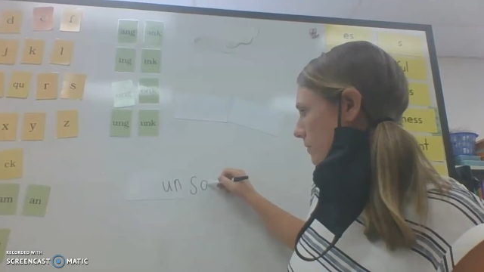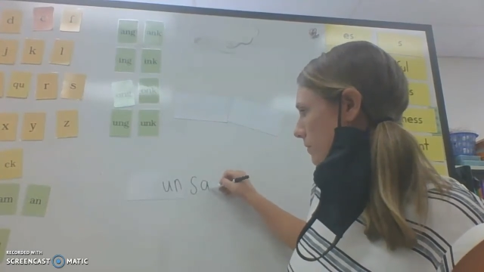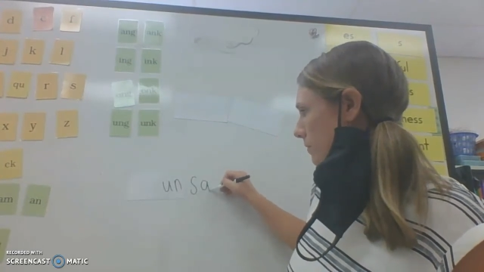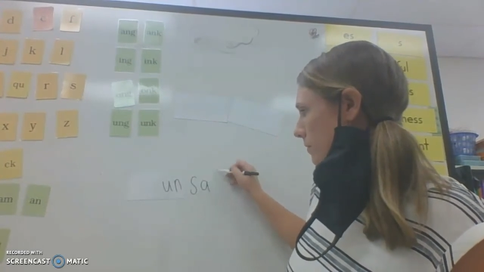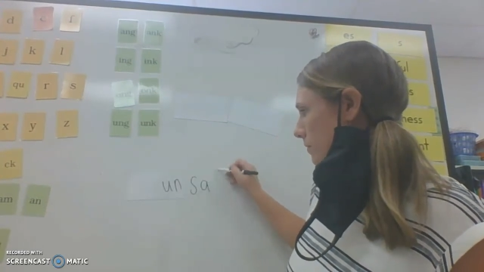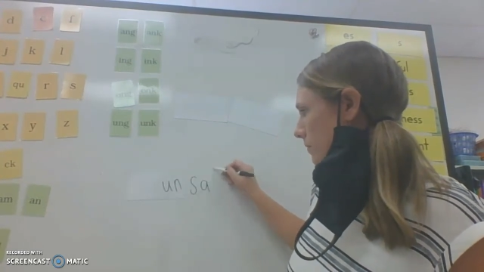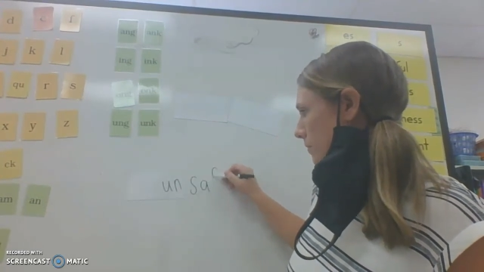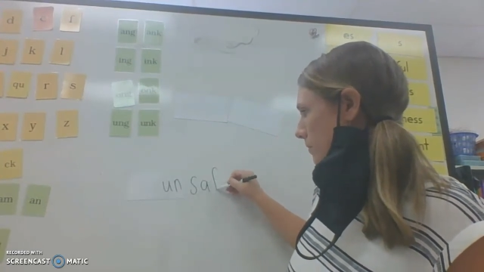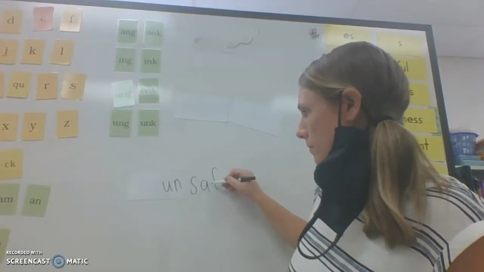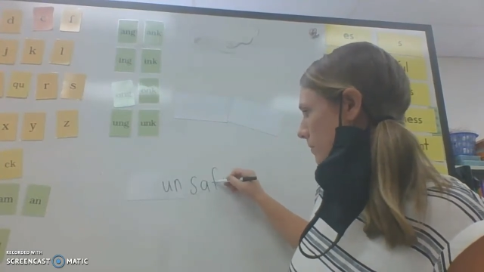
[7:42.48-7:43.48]

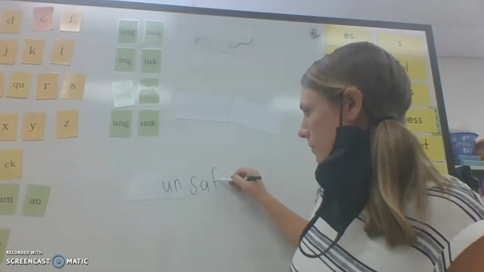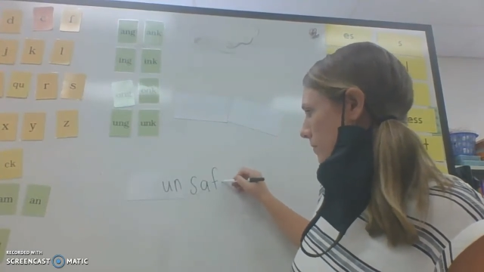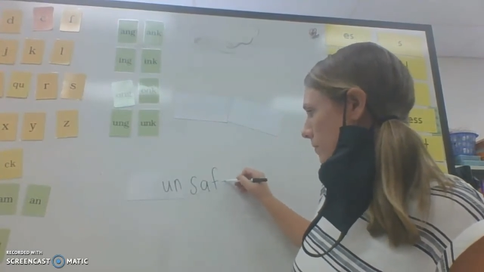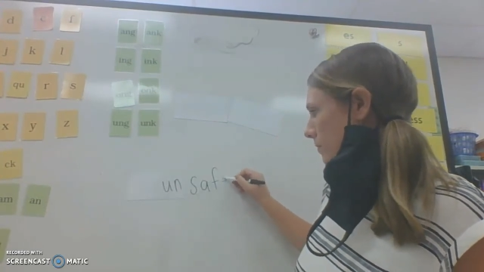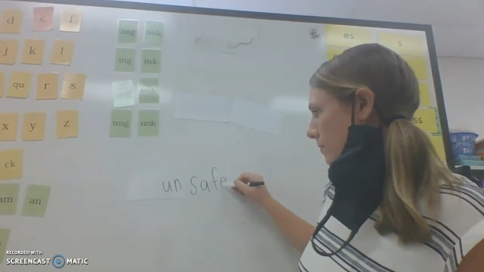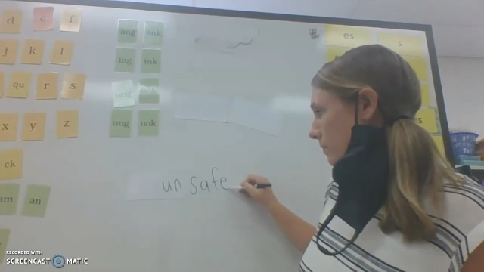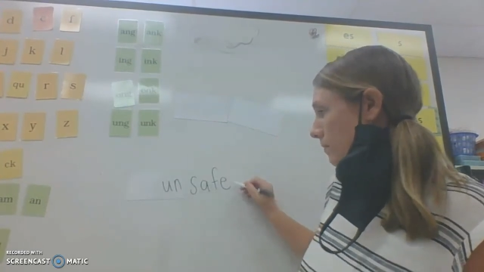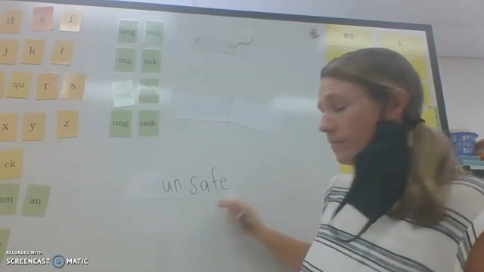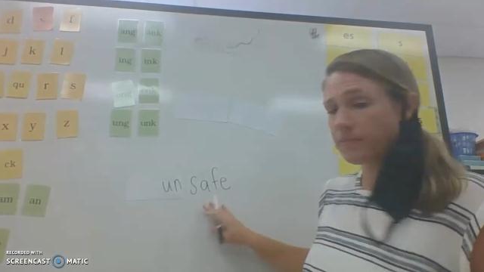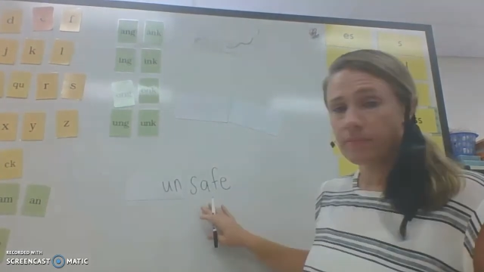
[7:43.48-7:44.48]

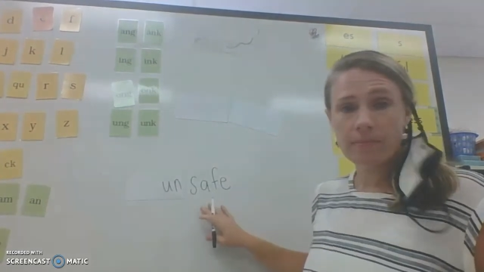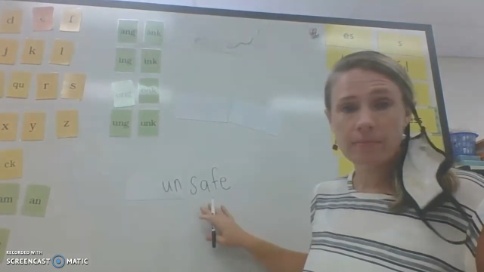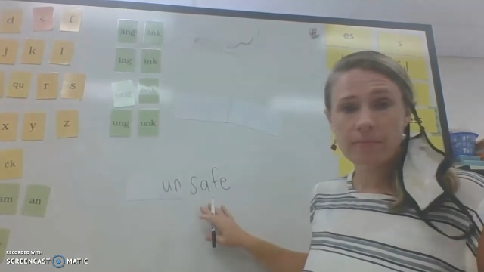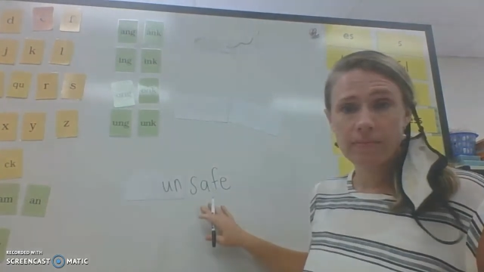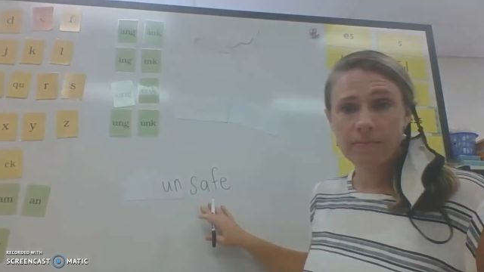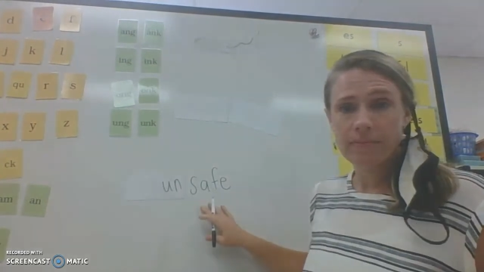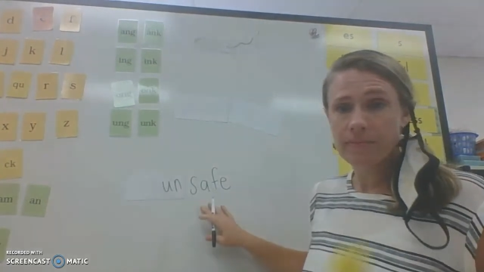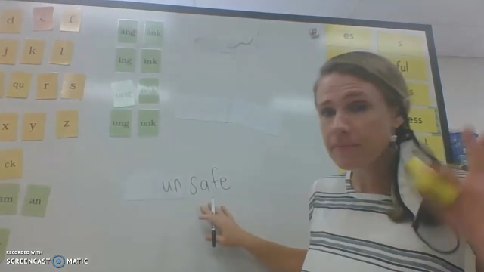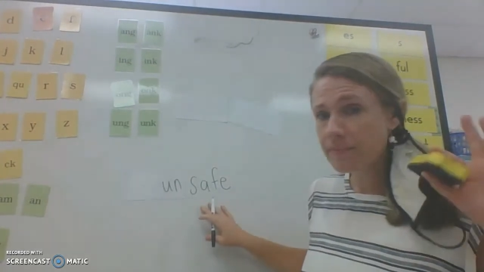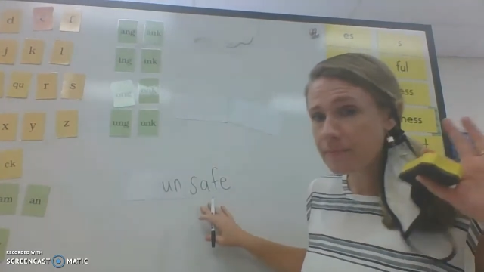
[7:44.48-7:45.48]
Nothing is said.